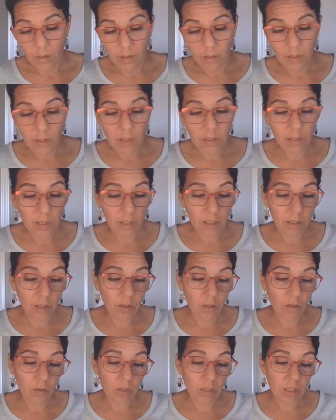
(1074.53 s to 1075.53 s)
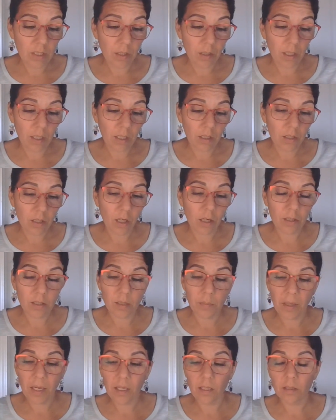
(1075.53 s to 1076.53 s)
It talks
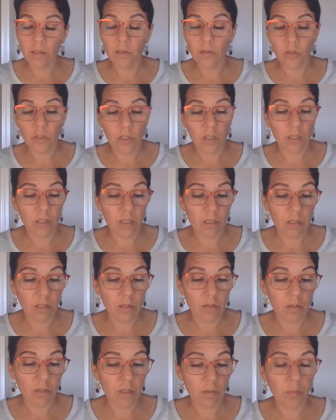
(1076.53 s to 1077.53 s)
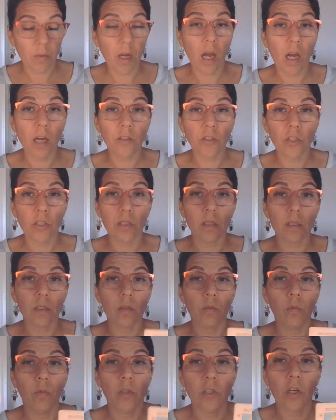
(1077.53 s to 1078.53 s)
about illusions in their subconscious,
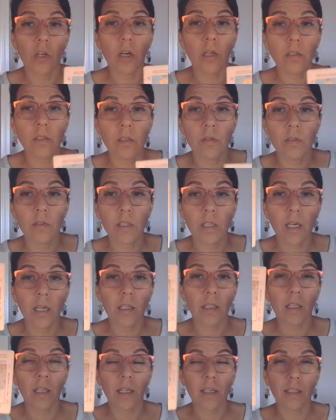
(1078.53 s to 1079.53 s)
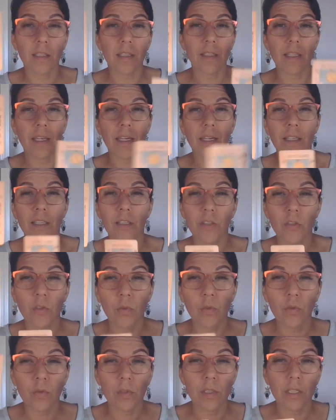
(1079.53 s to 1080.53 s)
which also is kind of like this Eight of
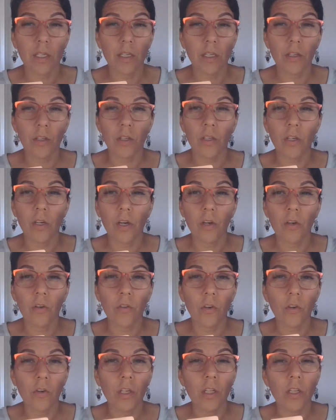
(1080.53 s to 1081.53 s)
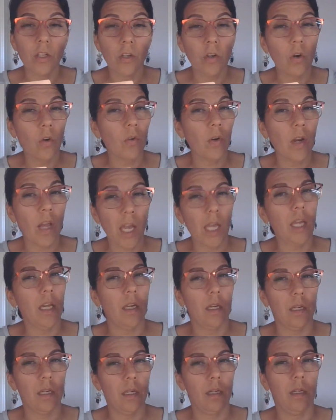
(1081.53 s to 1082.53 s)
Swords here, you know. They're in their own
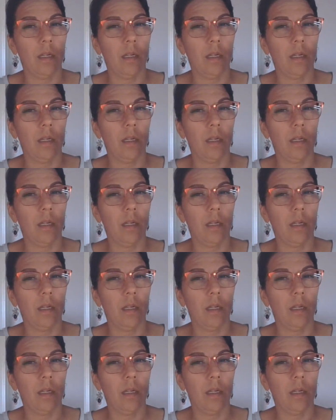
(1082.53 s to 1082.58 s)
head.